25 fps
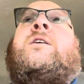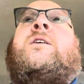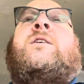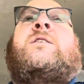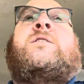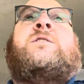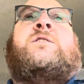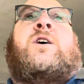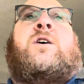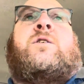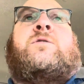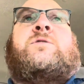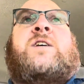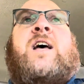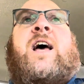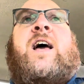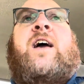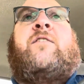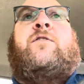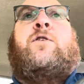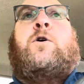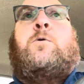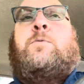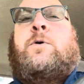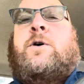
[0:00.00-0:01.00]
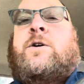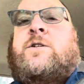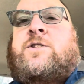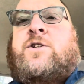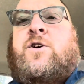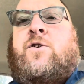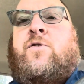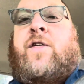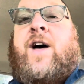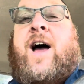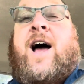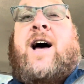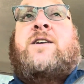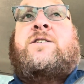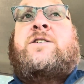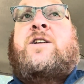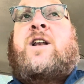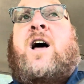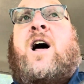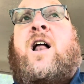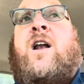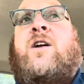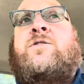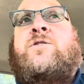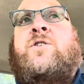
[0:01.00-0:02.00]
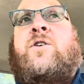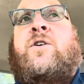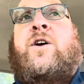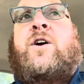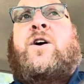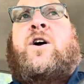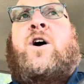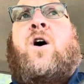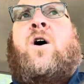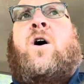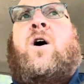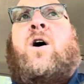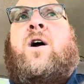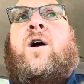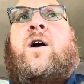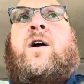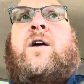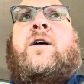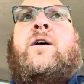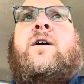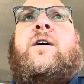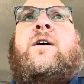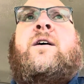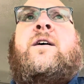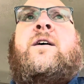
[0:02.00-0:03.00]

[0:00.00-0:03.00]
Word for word: So say if you put two thousand dollars on your card